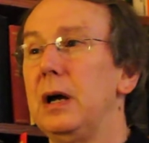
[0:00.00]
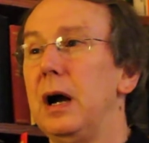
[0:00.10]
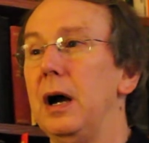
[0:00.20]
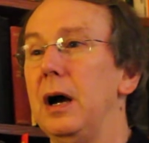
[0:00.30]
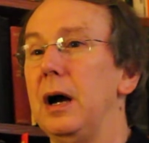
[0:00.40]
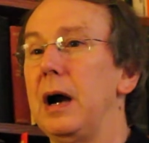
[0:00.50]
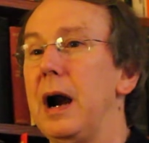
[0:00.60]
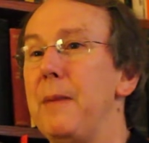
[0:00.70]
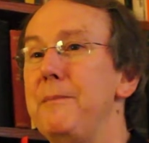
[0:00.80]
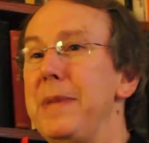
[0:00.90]

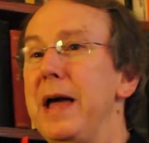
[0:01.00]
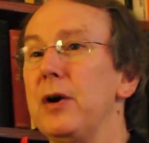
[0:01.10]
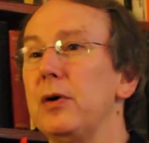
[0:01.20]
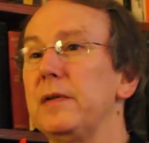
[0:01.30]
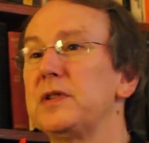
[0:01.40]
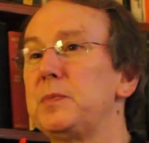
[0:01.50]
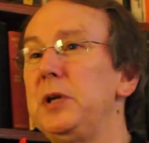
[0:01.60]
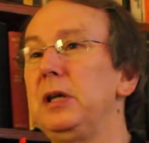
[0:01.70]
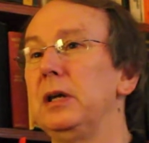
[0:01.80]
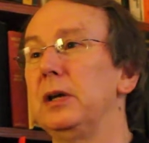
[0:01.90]
our manner of
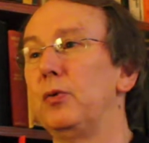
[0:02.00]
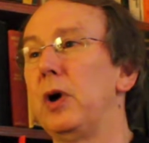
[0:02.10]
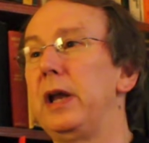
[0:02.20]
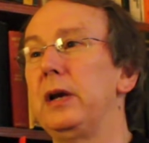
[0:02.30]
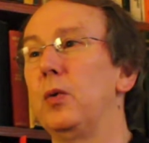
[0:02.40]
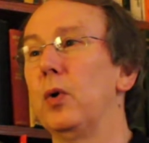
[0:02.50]
speaking and writing